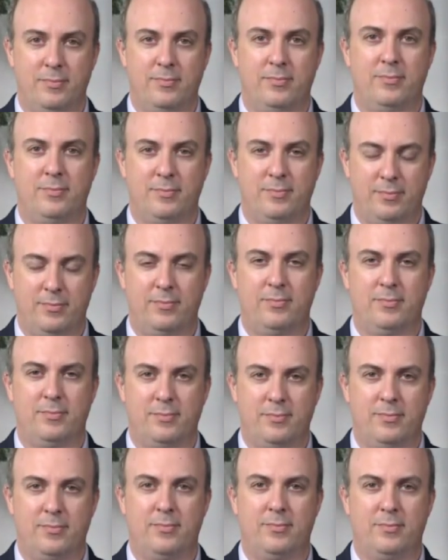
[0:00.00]

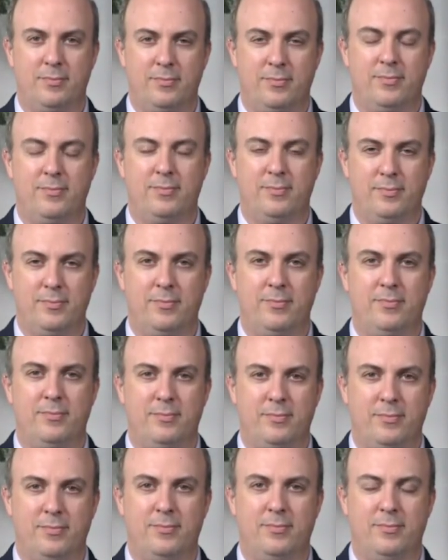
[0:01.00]

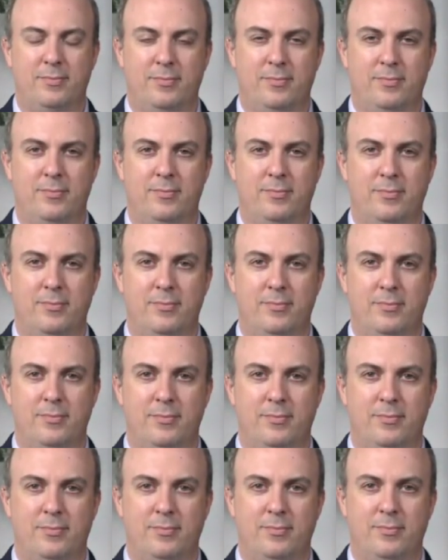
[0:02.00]

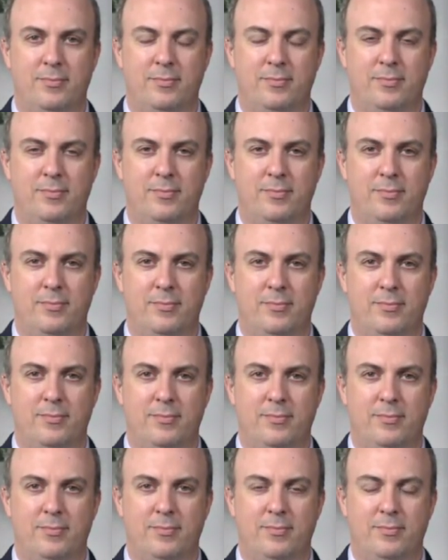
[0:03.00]

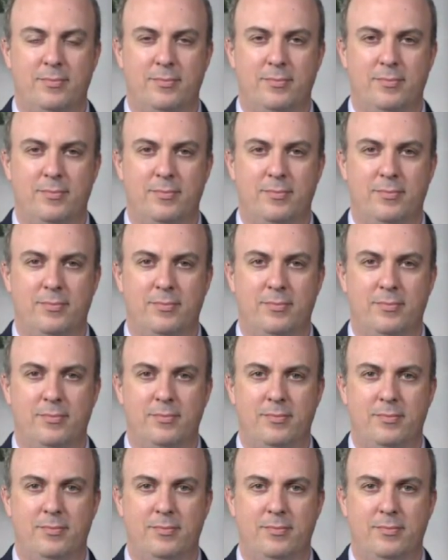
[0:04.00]

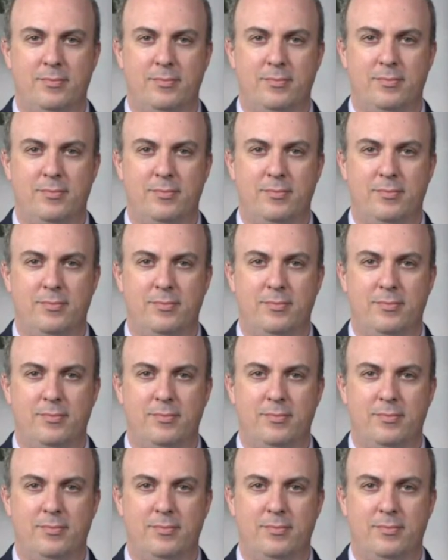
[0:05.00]
This person isn't speaking.